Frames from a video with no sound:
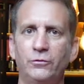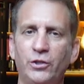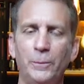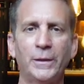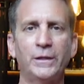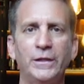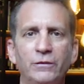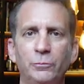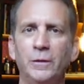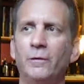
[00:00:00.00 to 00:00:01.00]
typically
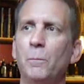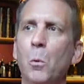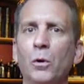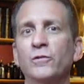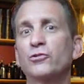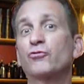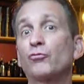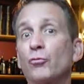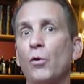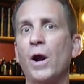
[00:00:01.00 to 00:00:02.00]
gives me a more of a
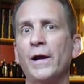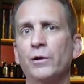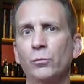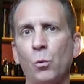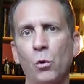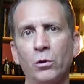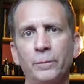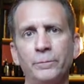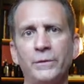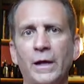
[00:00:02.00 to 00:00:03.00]
drier
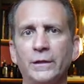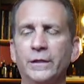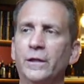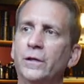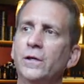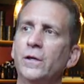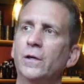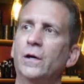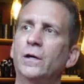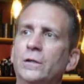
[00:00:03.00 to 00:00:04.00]
warm, not like a,
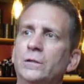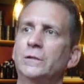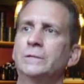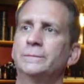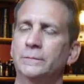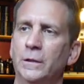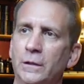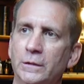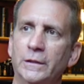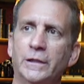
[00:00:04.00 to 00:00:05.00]
a,
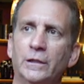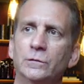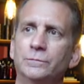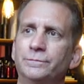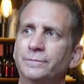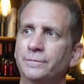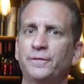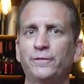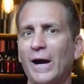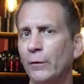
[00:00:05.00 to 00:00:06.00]
a, like a
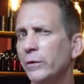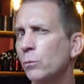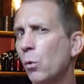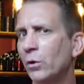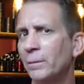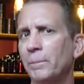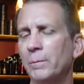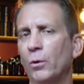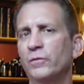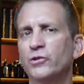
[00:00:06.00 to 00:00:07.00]
fiery warm,
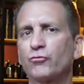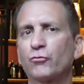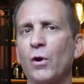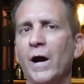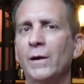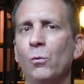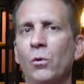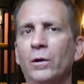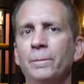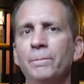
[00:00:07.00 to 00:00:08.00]
but more of a dry
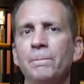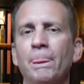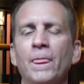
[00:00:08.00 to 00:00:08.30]
warm.